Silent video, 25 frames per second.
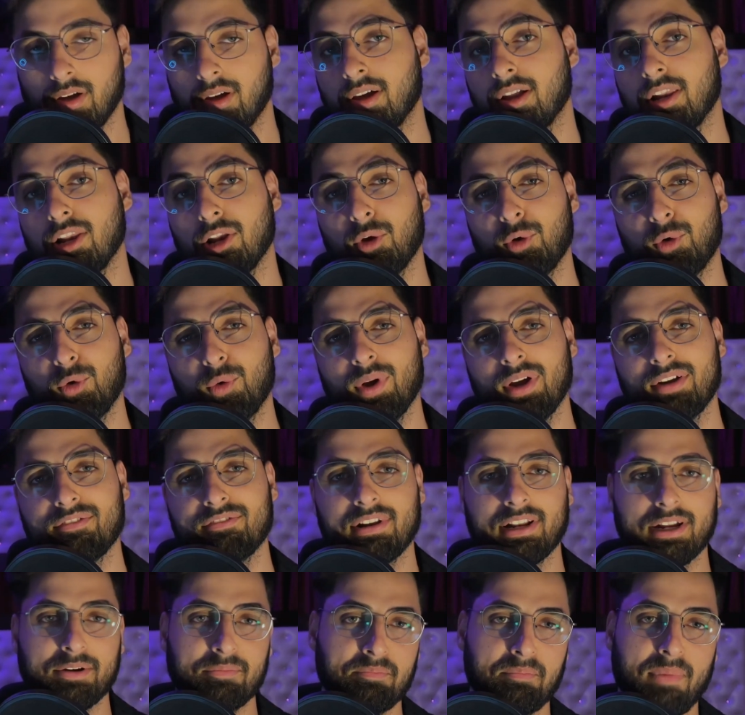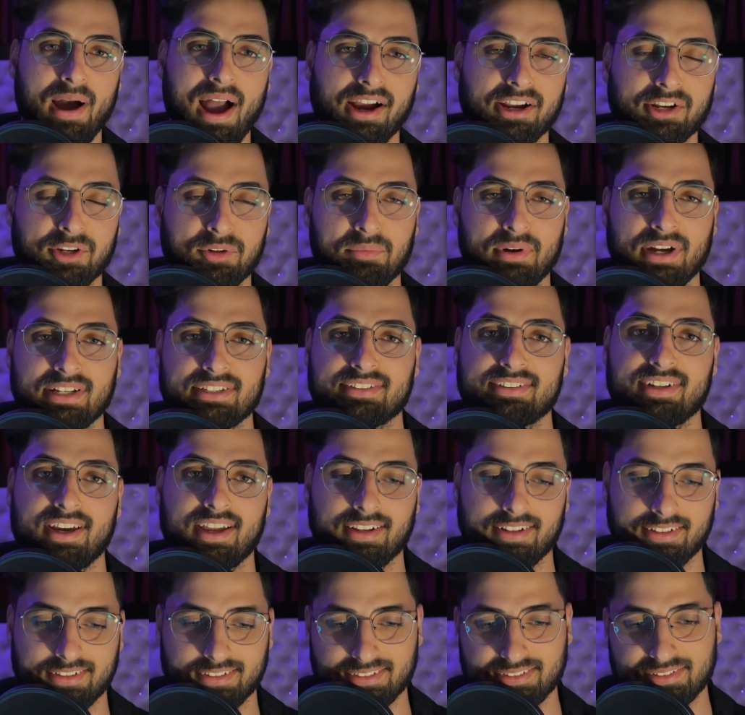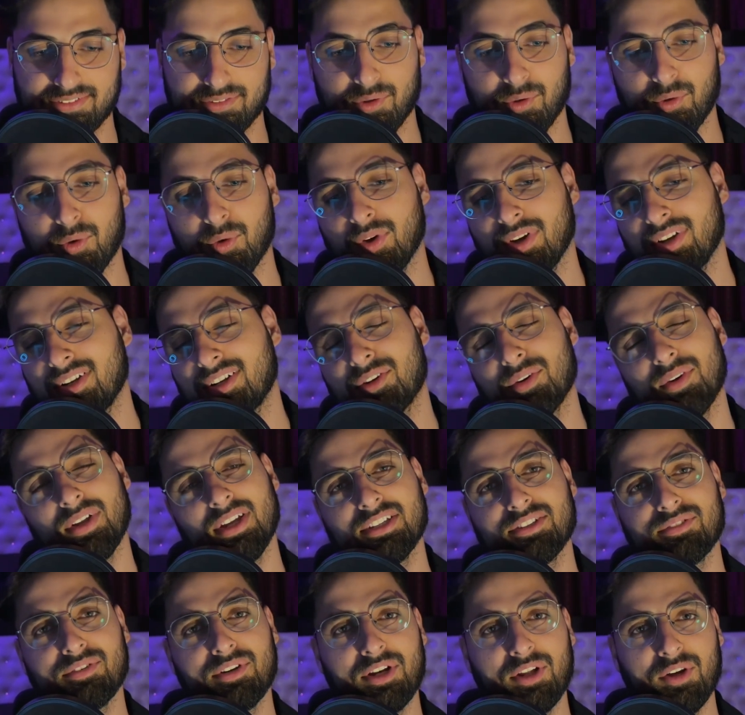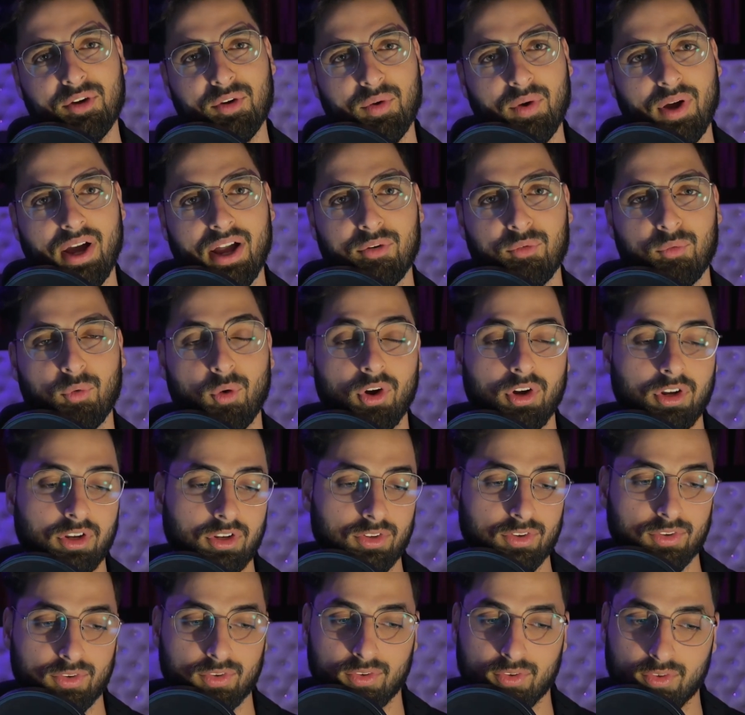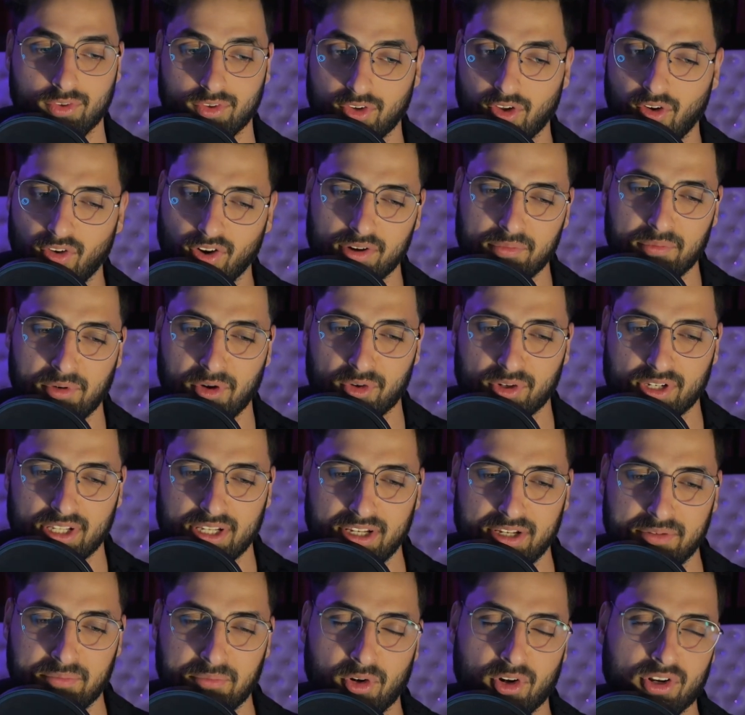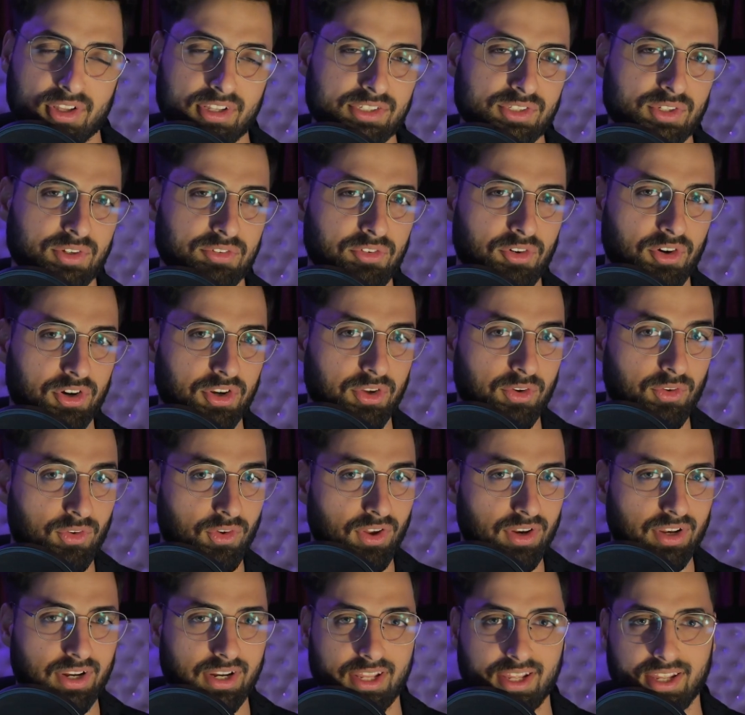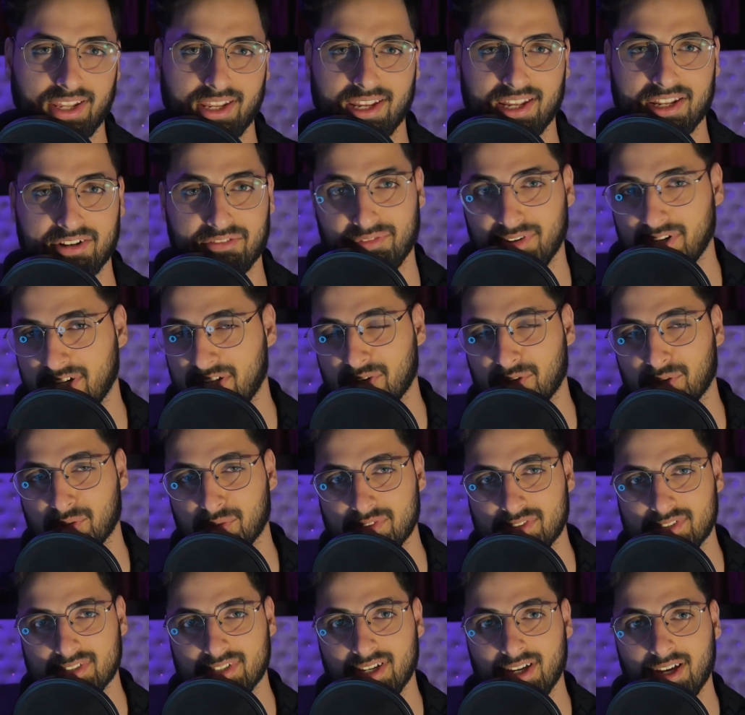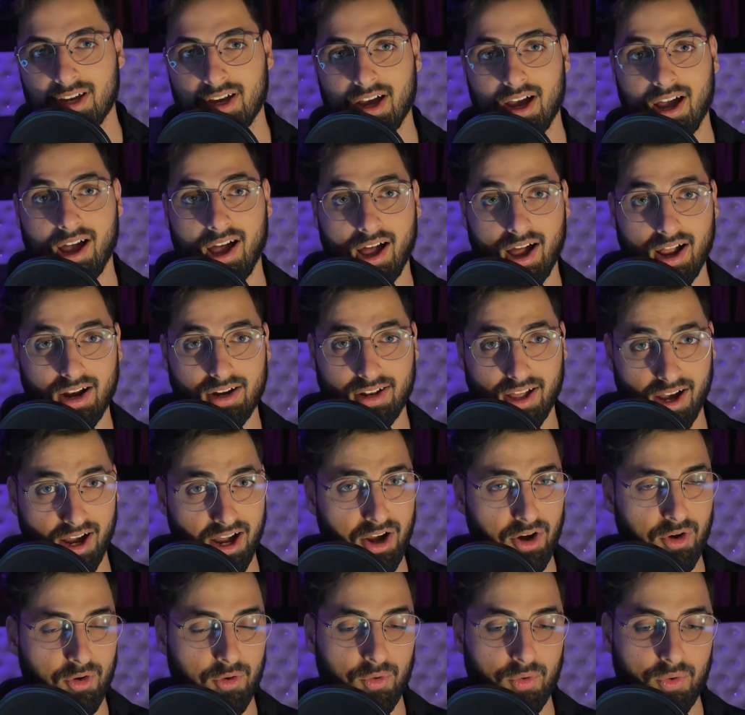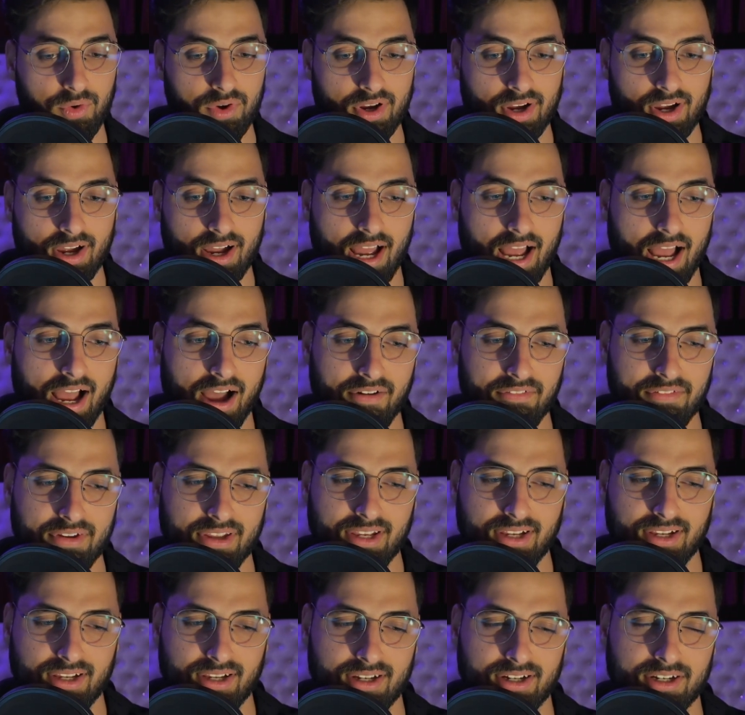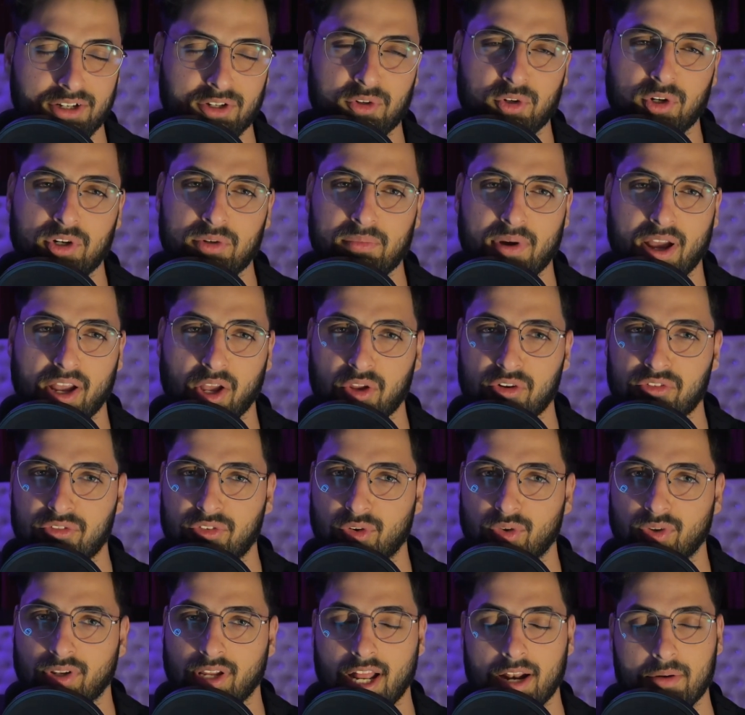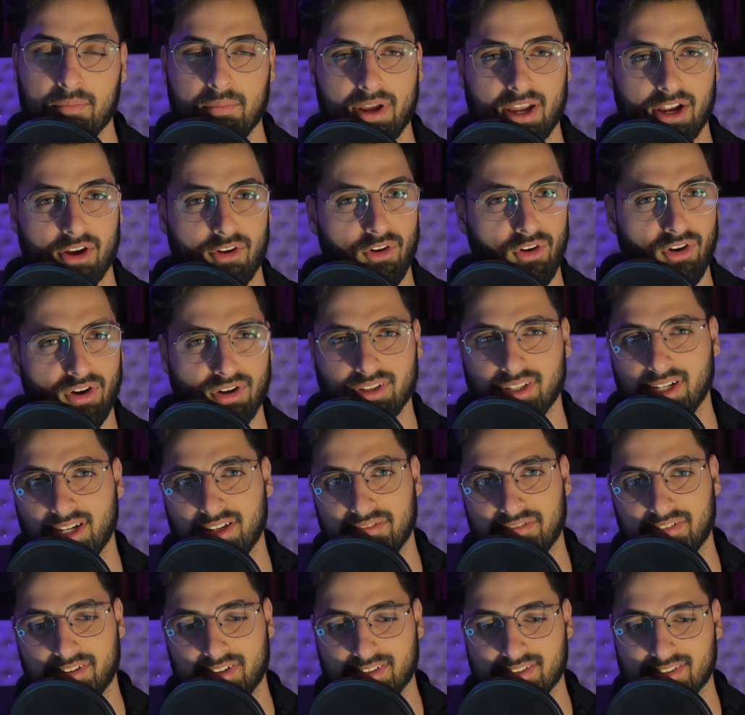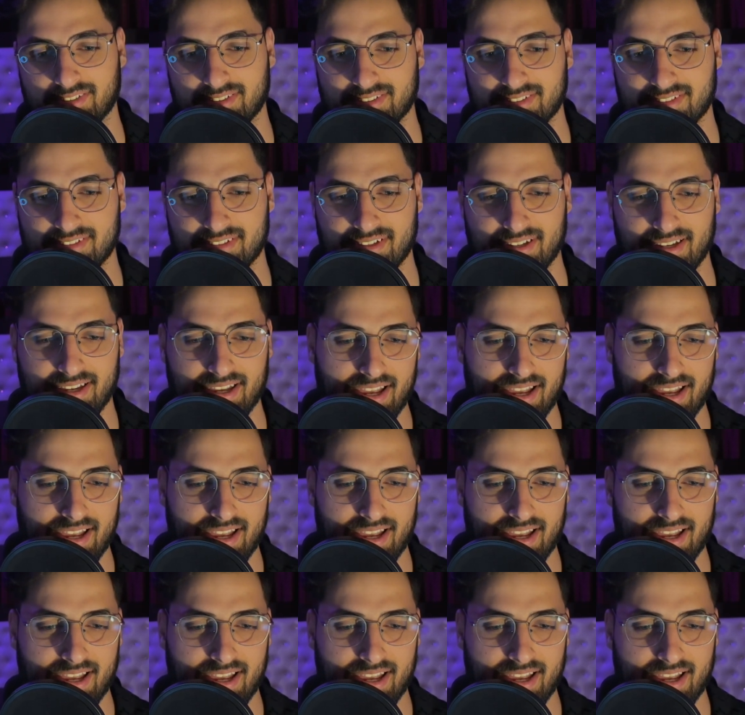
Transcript: Hello and welcome back to my channel. So in today's video I want to talk about the importance of audio quality in videos and how having a good microphone can make all the difference.